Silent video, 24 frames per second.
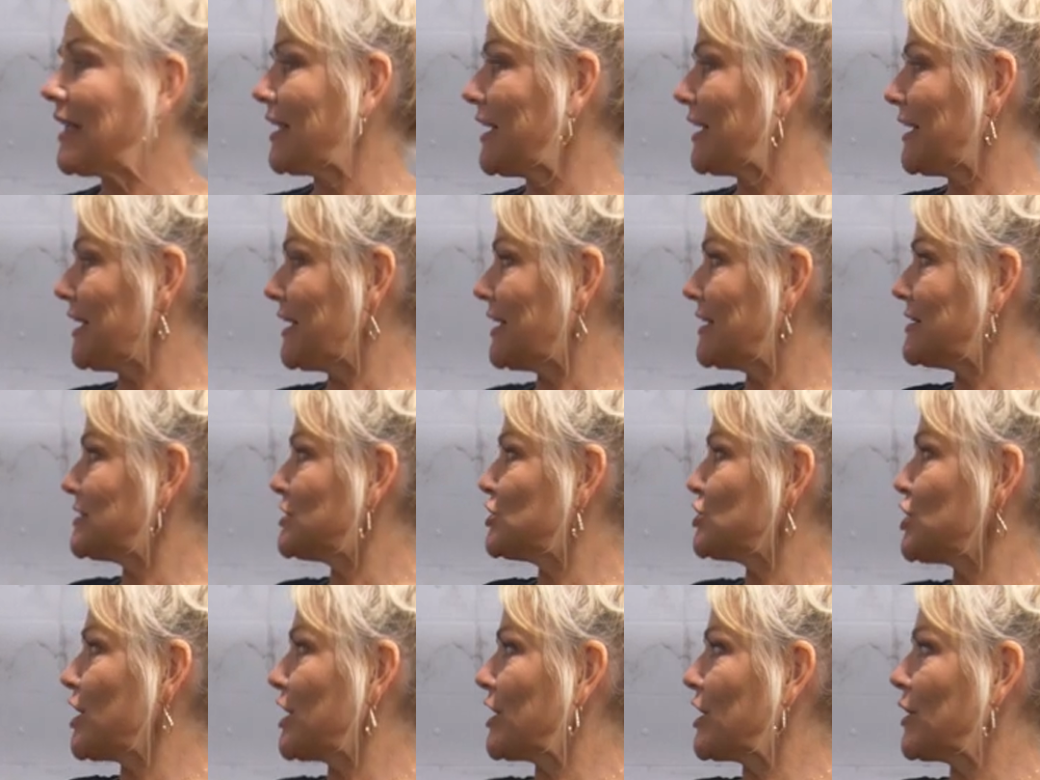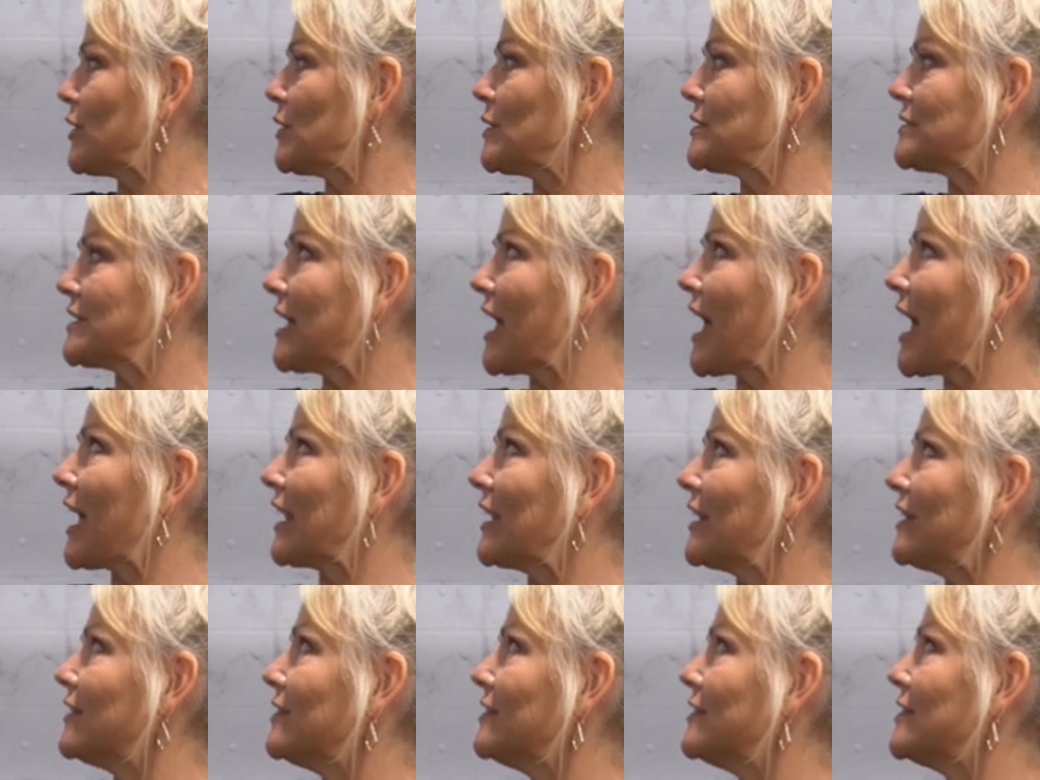is Jayco has
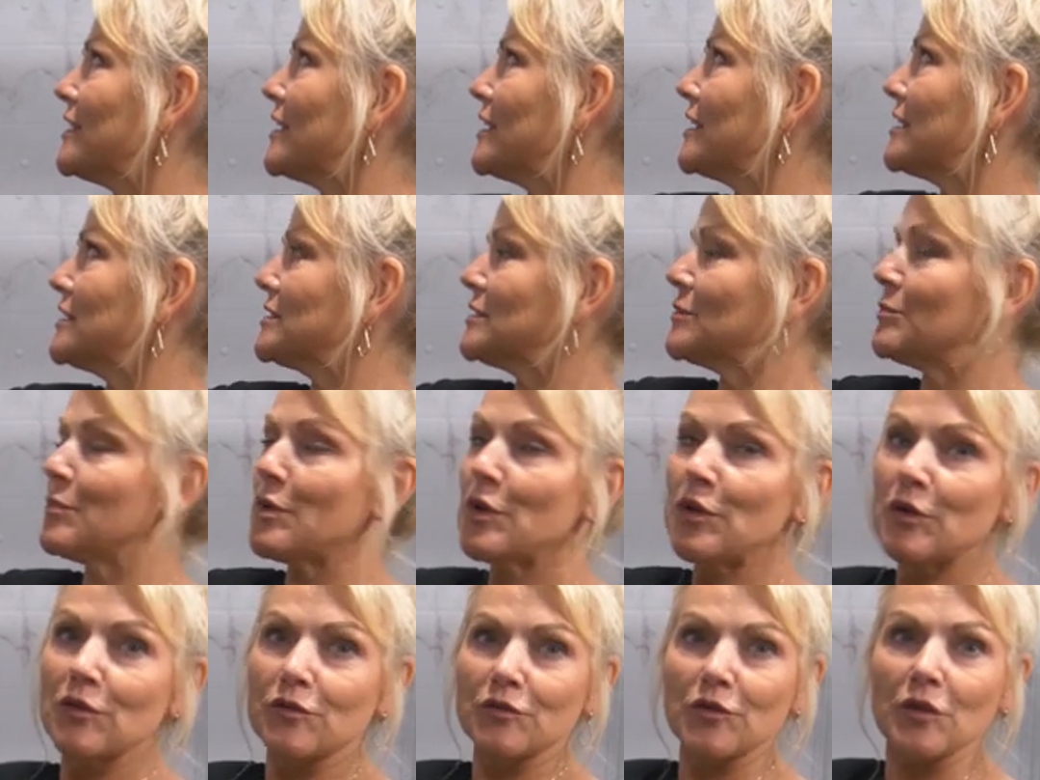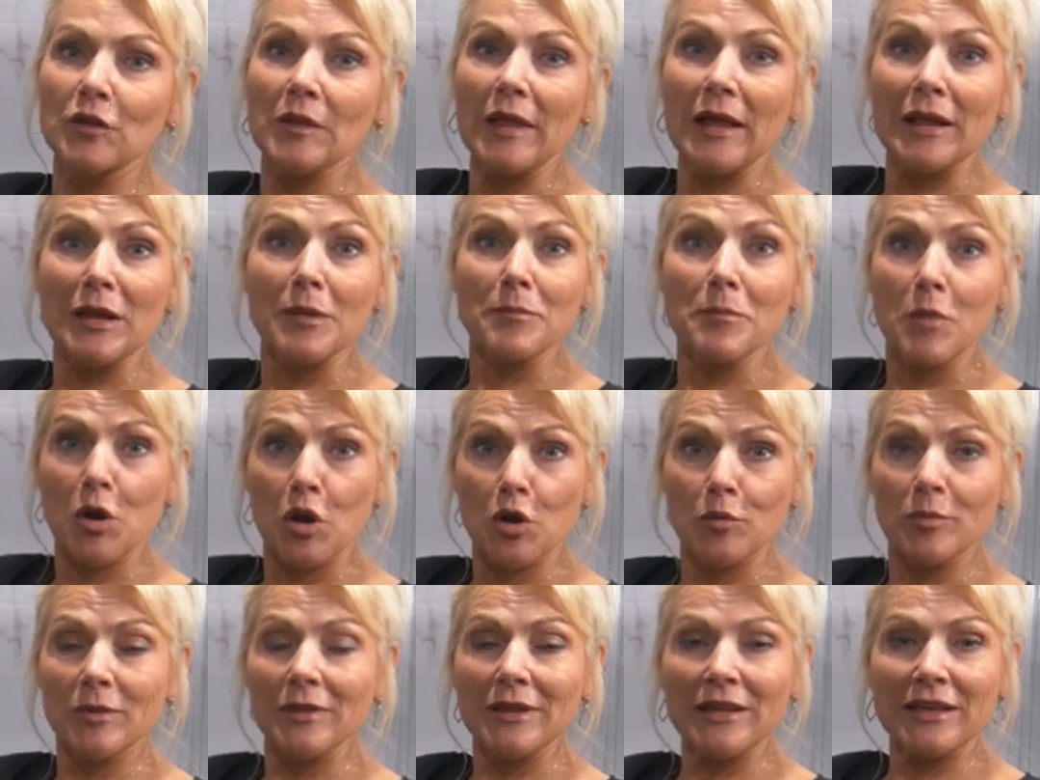added this beautiful like
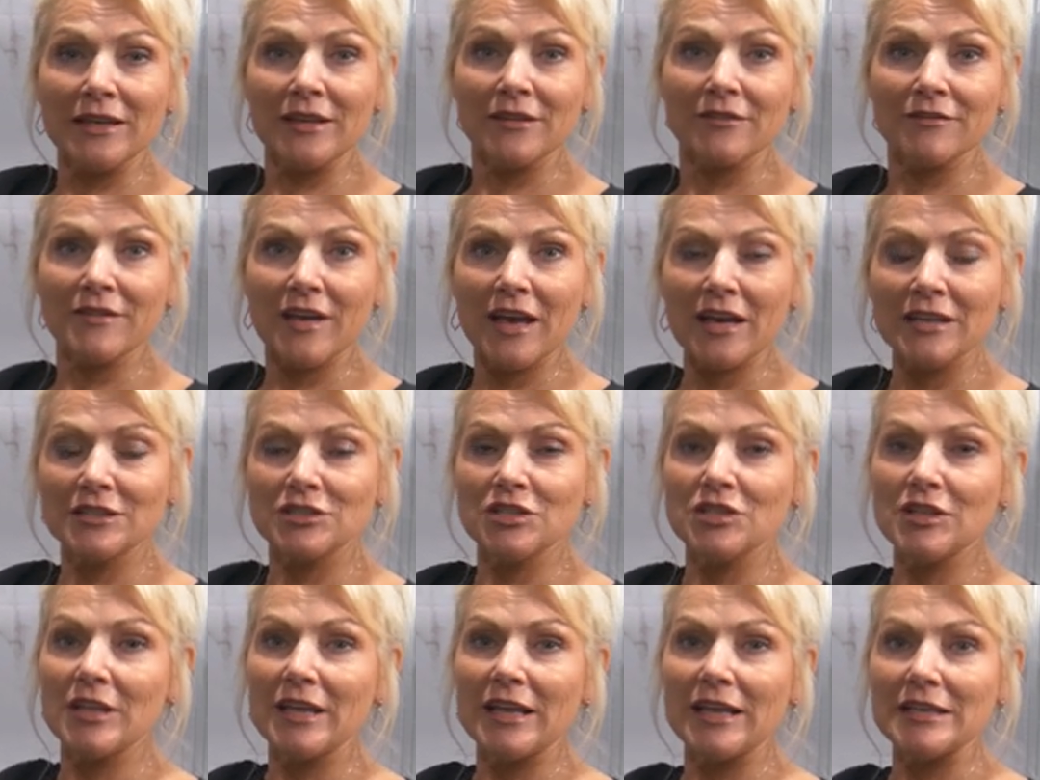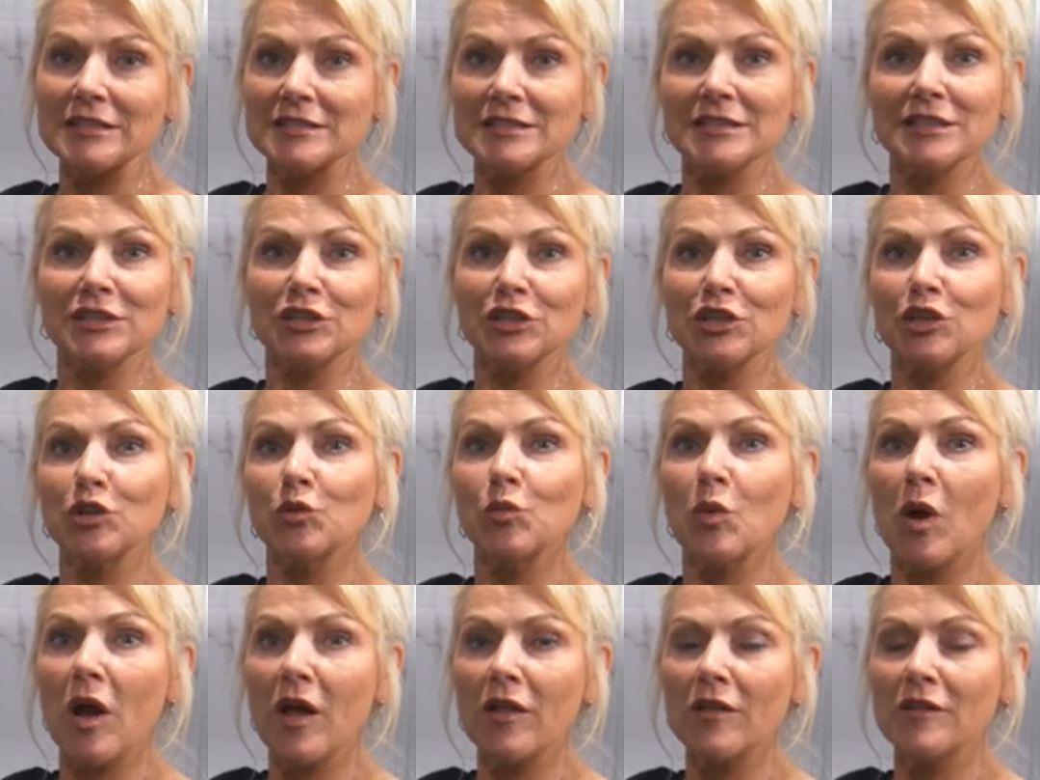marbling effect to the interior
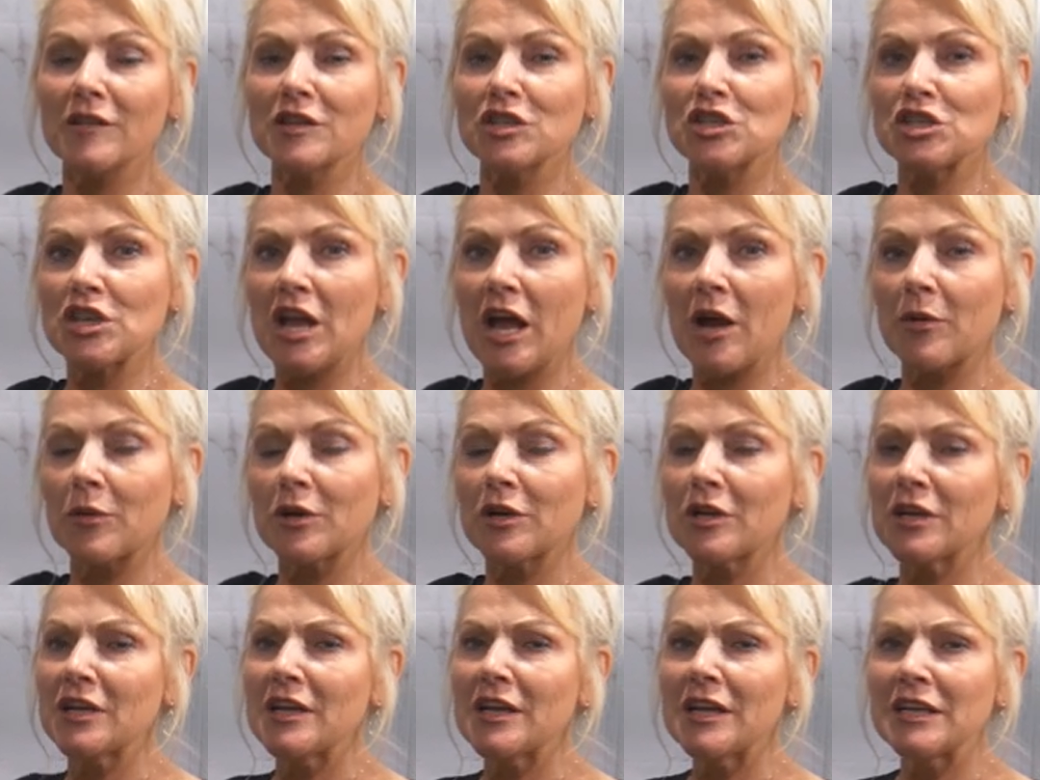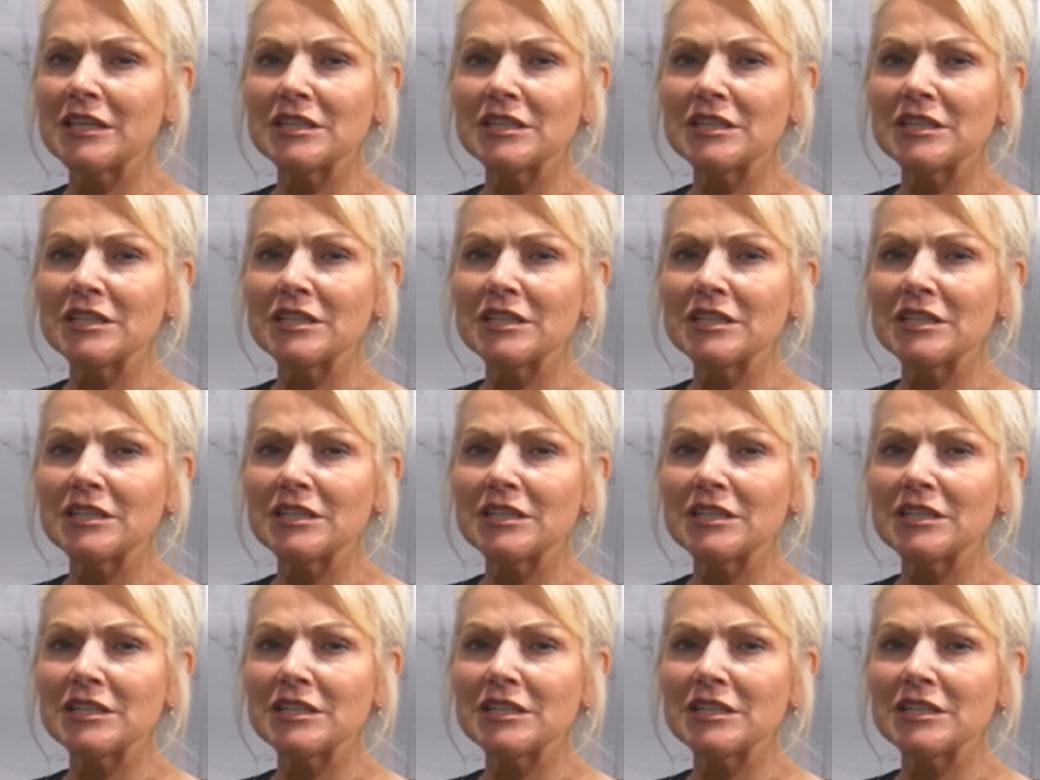wall of the shower.